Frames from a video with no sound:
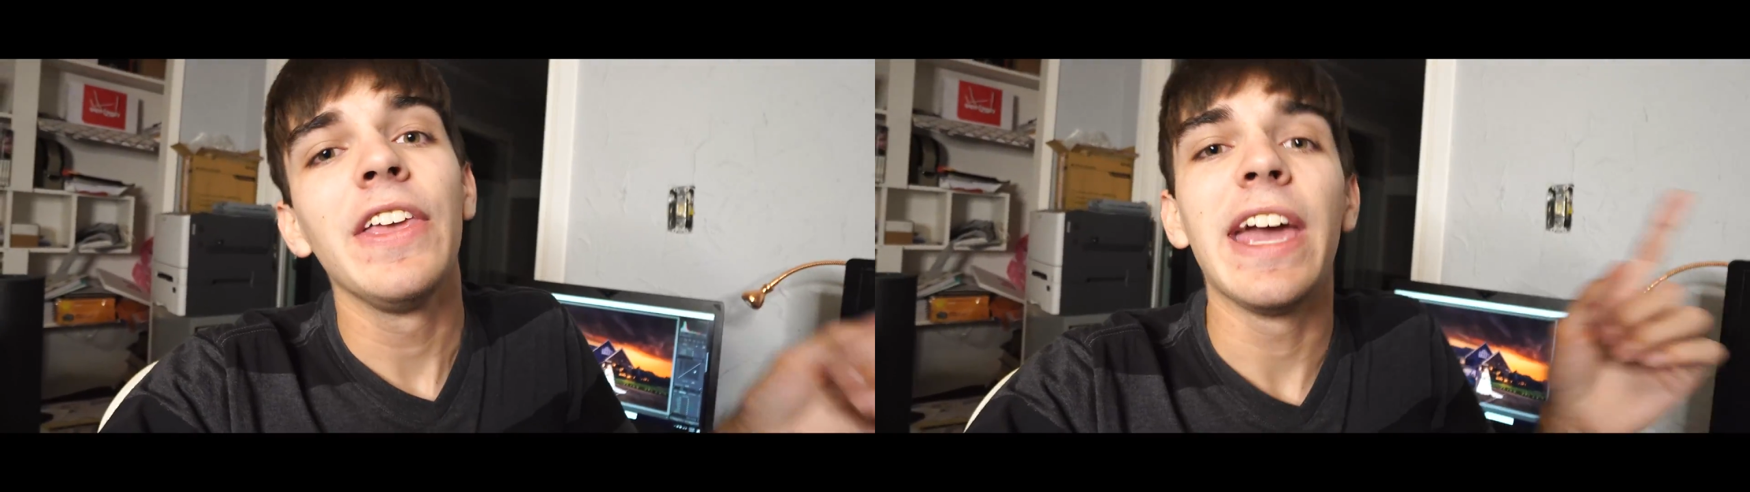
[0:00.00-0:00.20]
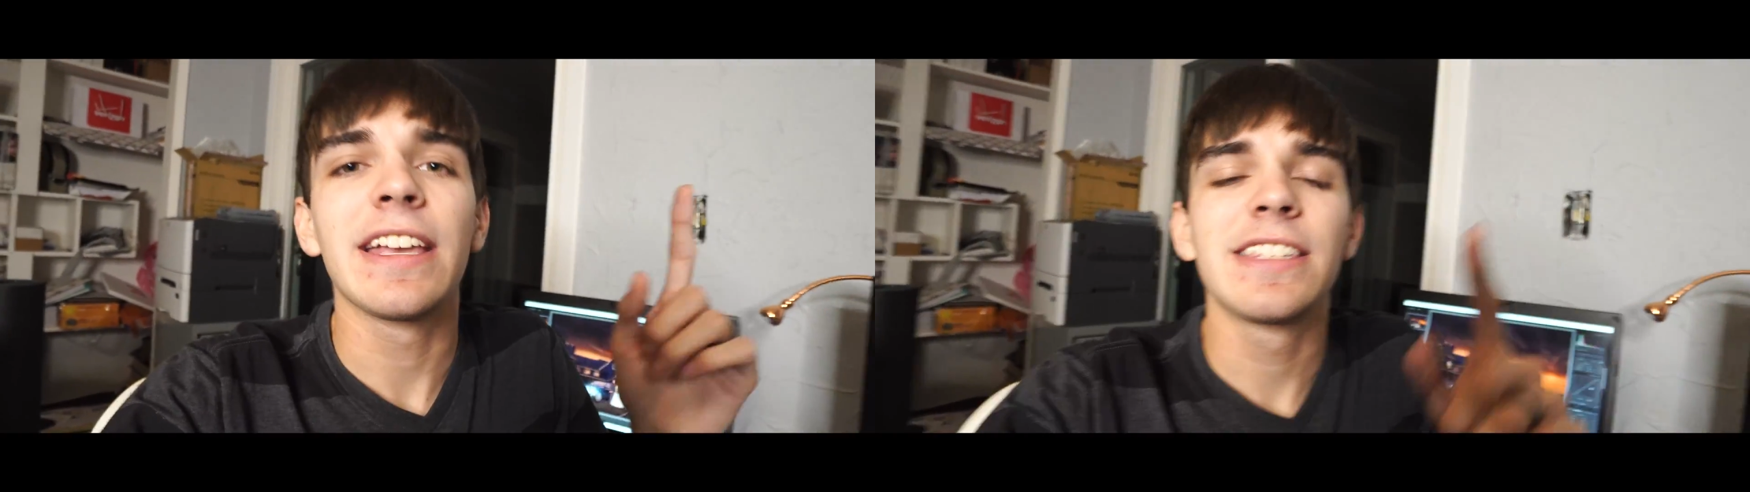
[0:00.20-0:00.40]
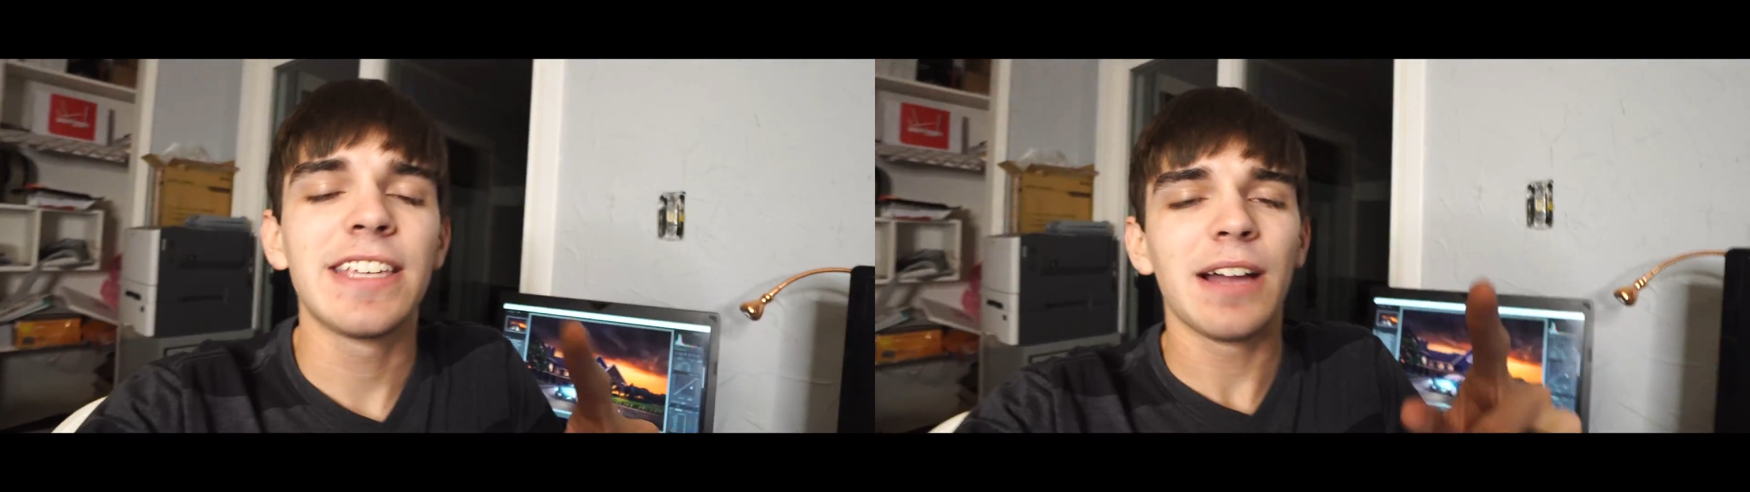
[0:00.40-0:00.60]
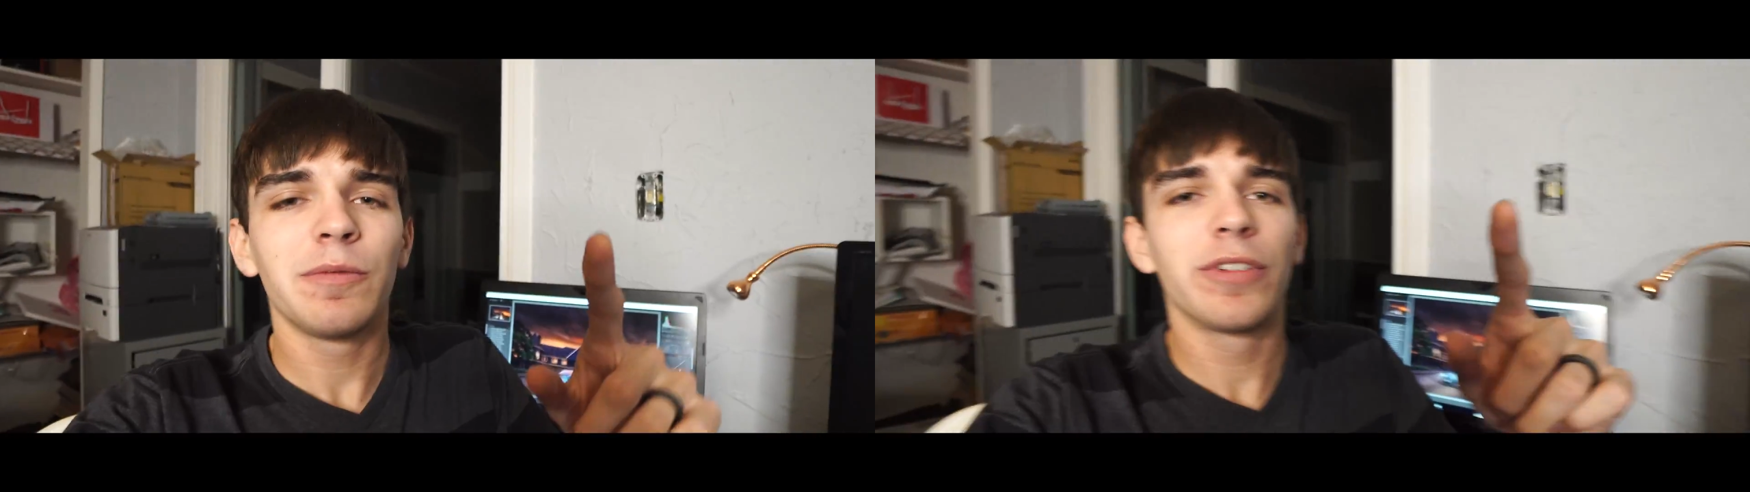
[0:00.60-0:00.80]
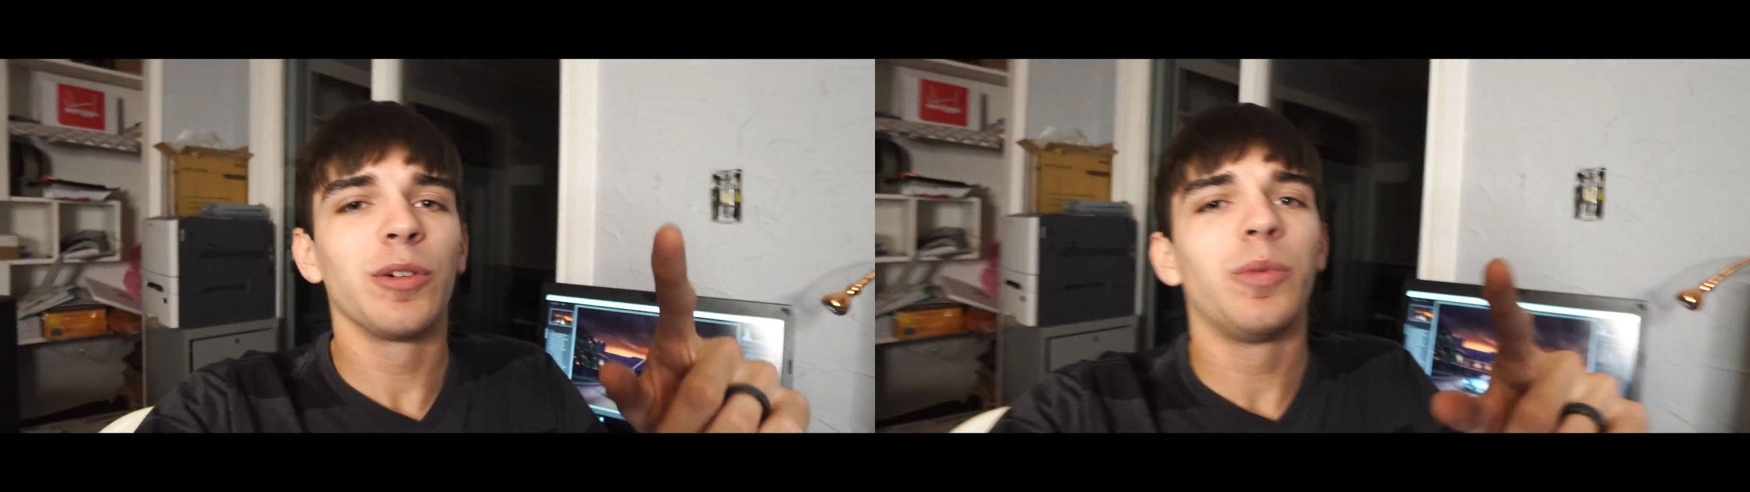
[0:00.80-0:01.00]

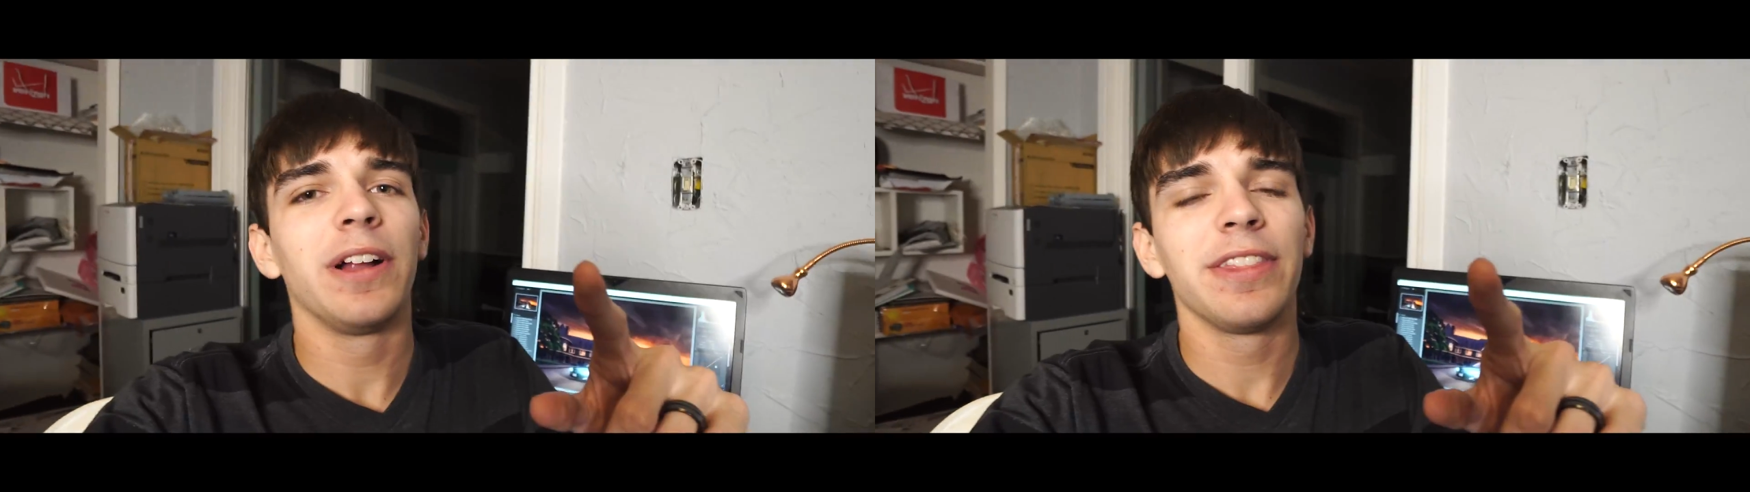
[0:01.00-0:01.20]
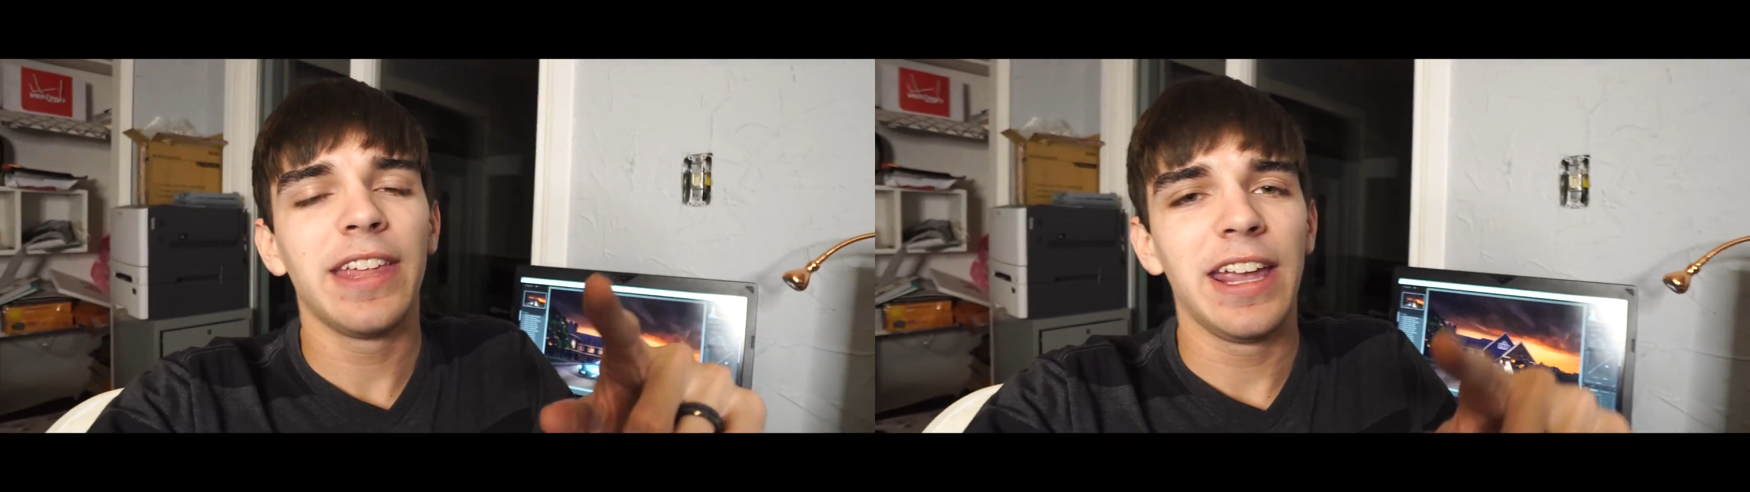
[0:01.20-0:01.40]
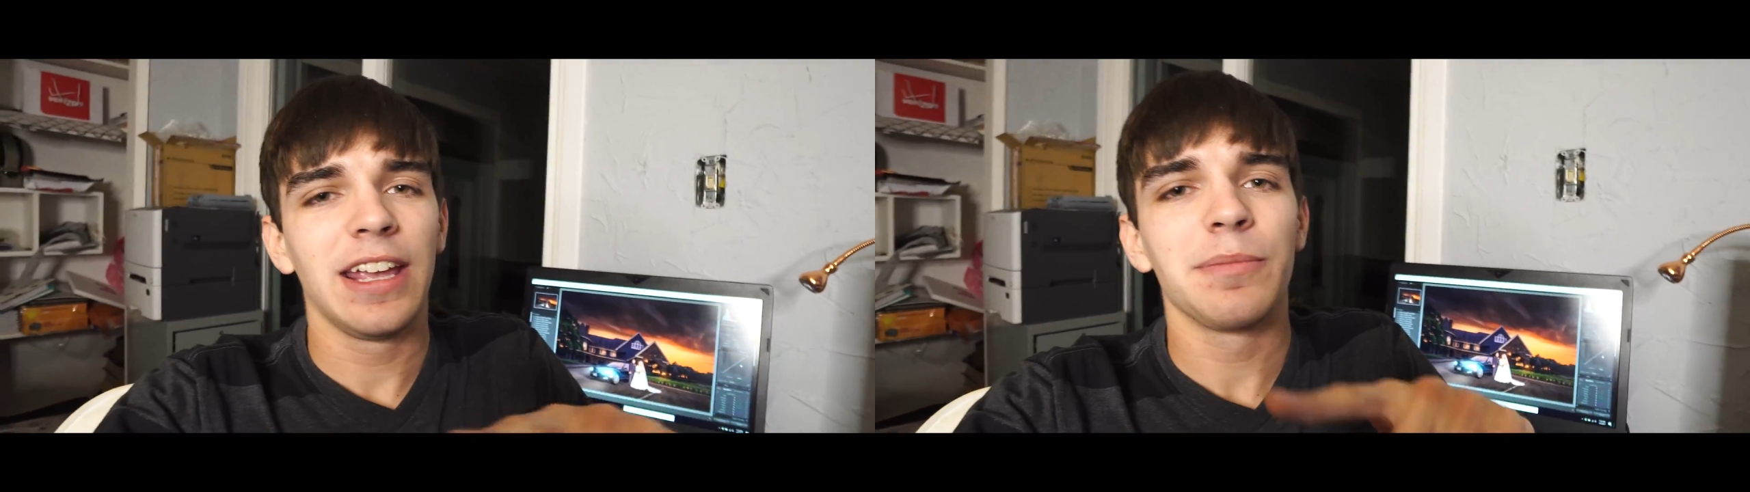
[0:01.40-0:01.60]
except for one thing.